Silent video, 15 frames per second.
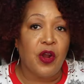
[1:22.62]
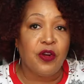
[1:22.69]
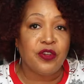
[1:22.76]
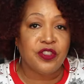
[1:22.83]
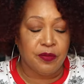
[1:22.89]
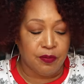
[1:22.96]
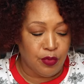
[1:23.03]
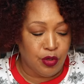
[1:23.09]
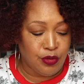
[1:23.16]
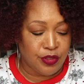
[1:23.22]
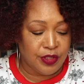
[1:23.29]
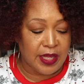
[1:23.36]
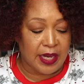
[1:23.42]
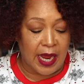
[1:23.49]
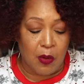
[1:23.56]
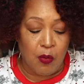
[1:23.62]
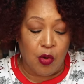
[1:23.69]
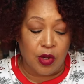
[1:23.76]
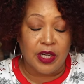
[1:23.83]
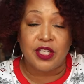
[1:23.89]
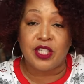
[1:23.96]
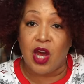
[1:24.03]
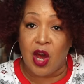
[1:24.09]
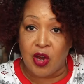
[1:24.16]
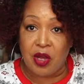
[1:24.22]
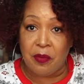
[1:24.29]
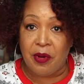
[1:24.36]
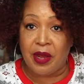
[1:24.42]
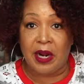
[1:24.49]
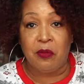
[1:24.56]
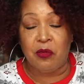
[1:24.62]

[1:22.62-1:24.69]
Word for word: first mousse that I want to talk about,